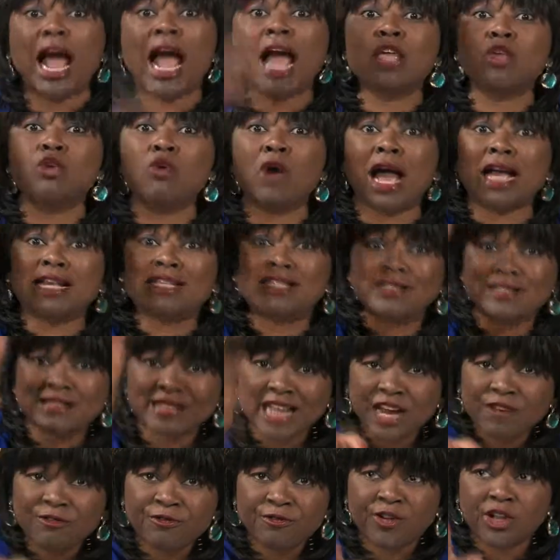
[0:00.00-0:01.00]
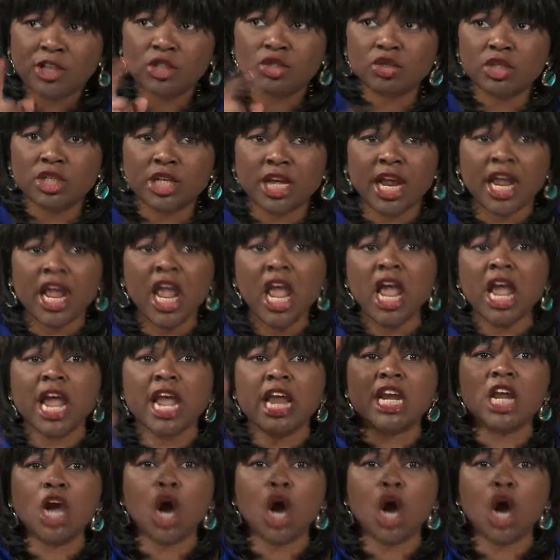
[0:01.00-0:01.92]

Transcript: And you are set free today in the